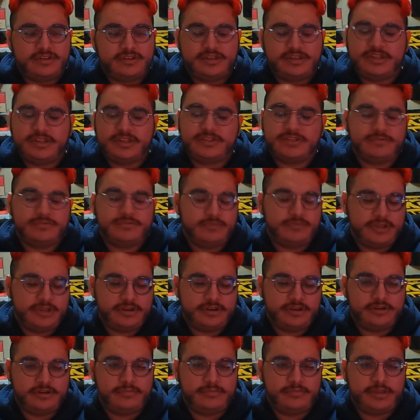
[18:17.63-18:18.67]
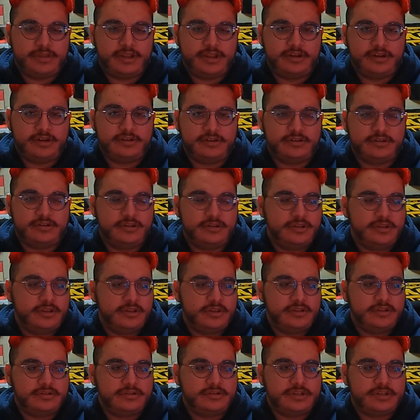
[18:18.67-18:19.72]
it's weird, man.
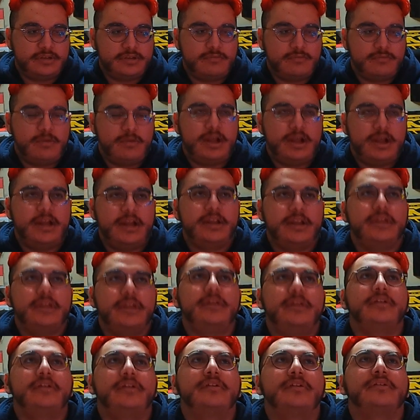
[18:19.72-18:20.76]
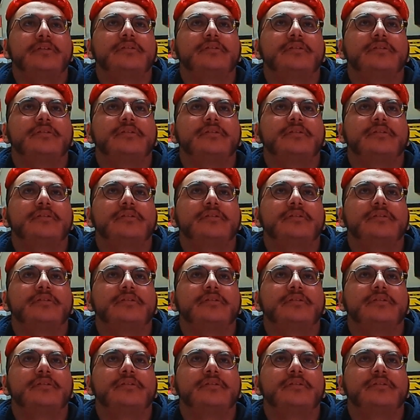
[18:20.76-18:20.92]
Like, why?